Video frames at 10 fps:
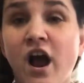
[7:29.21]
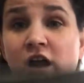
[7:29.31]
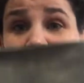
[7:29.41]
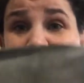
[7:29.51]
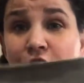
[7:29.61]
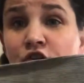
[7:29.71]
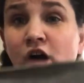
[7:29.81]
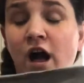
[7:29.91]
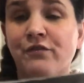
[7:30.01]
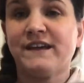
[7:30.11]
Our
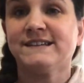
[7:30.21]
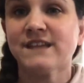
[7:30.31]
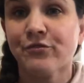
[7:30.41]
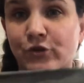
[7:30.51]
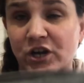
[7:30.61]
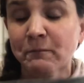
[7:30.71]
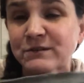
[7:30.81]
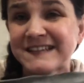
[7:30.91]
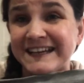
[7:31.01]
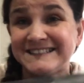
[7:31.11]
EnviroCloth is
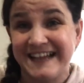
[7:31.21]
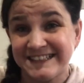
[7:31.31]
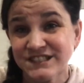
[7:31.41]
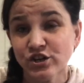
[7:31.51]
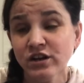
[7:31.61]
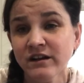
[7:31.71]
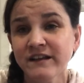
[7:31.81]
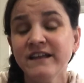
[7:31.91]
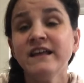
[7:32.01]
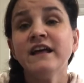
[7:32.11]
30% denser
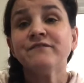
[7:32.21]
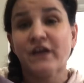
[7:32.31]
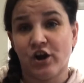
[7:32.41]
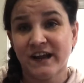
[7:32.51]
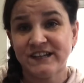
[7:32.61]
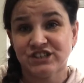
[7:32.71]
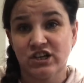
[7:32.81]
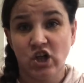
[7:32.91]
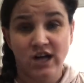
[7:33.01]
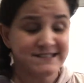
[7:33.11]
than our kitchen
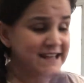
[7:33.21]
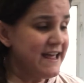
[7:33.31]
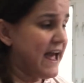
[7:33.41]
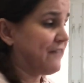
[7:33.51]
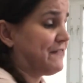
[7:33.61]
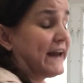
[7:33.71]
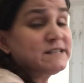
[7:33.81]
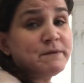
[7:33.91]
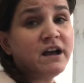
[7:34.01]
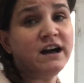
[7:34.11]
cloths, and that is
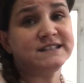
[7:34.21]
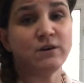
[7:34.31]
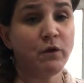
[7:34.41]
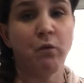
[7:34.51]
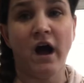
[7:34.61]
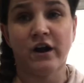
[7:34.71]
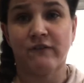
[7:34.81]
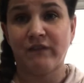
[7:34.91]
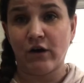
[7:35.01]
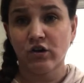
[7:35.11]
because we want our
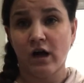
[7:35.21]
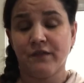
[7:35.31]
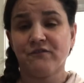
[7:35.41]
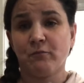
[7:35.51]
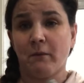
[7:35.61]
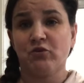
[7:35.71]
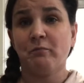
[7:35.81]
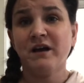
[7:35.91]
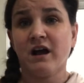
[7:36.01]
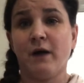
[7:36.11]
EnviroCloth to be able to
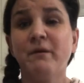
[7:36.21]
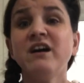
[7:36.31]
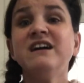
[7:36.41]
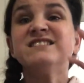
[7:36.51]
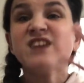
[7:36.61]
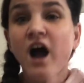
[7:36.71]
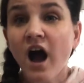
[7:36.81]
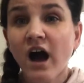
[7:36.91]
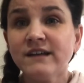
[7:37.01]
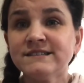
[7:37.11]
pick up
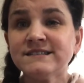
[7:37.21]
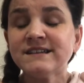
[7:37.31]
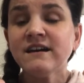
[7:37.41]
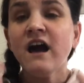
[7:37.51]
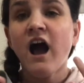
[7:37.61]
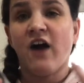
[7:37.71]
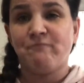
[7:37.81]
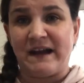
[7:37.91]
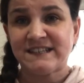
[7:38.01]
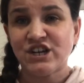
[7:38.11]
tons of
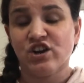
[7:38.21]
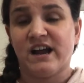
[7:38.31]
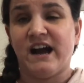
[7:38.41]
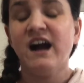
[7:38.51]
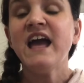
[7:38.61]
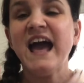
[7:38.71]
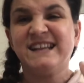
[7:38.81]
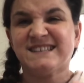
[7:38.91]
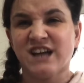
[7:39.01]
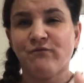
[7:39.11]
bacteria and
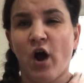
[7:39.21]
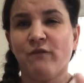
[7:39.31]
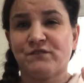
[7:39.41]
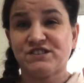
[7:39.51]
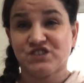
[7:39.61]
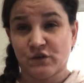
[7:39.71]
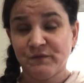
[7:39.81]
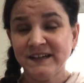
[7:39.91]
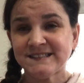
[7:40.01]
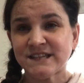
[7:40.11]
stuff off the
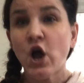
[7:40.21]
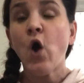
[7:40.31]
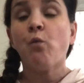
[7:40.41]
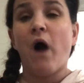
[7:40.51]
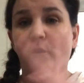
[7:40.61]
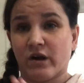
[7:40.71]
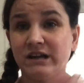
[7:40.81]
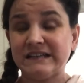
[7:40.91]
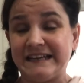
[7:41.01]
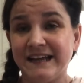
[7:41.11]
surface while we're
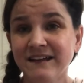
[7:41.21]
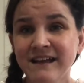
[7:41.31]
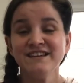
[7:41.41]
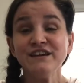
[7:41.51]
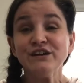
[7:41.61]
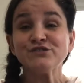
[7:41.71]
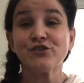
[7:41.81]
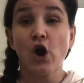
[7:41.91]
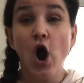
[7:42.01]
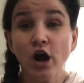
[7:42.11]
cleaning. So
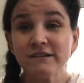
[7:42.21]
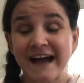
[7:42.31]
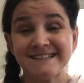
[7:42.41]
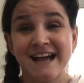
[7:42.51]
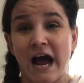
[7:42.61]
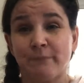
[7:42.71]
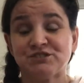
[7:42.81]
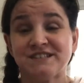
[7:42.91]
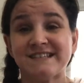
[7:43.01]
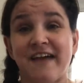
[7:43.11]
there are lots of
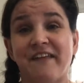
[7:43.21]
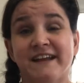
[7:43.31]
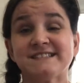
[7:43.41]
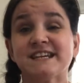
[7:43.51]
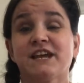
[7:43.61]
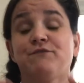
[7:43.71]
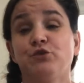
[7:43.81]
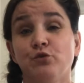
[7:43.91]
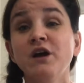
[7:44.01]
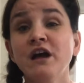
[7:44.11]
options, and that is to give
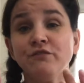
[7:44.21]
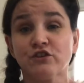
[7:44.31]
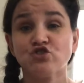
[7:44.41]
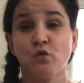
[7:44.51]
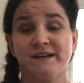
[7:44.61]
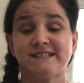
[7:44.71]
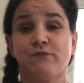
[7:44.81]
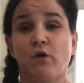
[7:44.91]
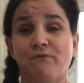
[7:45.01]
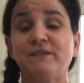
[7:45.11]
you the choice of
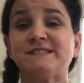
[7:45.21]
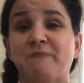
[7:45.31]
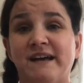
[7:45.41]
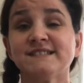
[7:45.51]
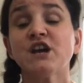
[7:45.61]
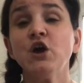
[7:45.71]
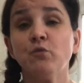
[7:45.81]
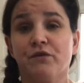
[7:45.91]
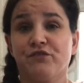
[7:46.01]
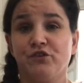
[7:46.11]
what fits best
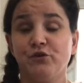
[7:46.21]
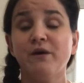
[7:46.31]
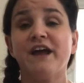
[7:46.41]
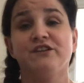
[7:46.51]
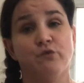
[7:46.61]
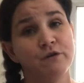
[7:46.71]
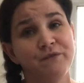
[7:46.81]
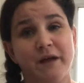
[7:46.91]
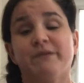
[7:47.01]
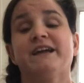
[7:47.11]
with you and your
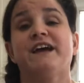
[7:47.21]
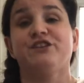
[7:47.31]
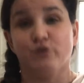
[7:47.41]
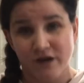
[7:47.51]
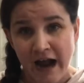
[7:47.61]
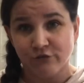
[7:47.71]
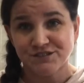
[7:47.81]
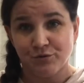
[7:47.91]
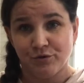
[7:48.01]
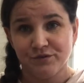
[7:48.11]
family and your
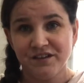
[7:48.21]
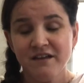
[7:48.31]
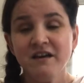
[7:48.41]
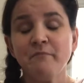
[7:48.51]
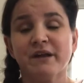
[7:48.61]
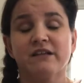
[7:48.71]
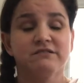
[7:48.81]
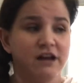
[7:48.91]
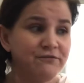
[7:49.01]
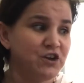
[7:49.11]
household. But I
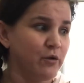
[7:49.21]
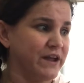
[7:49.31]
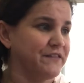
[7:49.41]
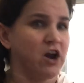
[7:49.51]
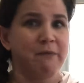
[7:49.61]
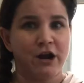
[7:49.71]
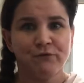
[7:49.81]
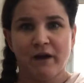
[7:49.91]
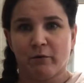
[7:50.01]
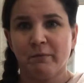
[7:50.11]
love knowing that our
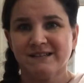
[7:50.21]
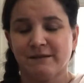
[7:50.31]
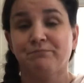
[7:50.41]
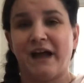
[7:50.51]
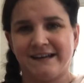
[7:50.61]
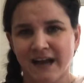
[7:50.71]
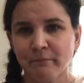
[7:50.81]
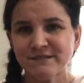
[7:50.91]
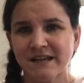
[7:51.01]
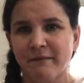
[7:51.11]
microfiber picks up
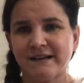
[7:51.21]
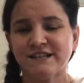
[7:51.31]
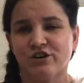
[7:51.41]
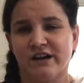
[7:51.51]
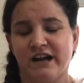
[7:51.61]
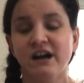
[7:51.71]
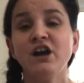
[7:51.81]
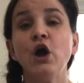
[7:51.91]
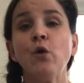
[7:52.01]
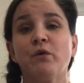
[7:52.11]
99% of bacteria
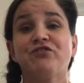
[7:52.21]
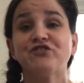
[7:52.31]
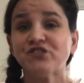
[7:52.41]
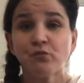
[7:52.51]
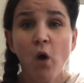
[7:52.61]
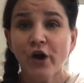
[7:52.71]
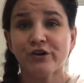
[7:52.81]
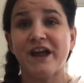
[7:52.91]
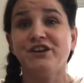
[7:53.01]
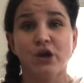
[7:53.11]
with just water
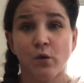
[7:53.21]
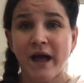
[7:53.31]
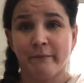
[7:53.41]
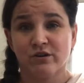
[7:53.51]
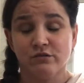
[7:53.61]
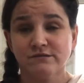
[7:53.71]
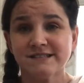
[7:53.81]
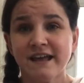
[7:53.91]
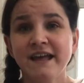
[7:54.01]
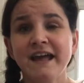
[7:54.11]
and no chemicals.
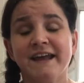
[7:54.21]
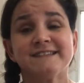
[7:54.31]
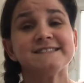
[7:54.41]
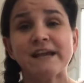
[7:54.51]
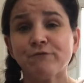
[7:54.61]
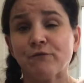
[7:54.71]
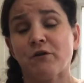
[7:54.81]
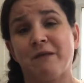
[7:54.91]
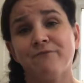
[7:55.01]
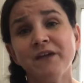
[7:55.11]
It is safer for
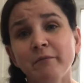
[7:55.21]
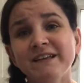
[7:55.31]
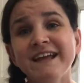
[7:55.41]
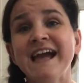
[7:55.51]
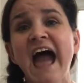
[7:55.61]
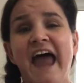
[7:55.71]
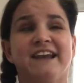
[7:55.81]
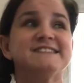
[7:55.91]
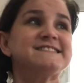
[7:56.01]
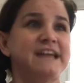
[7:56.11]
my family, and it
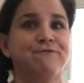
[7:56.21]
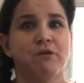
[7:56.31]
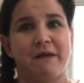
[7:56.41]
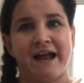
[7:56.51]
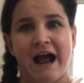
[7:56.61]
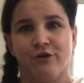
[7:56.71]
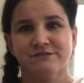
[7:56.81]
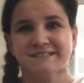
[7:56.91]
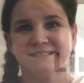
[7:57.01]
is safe for my house.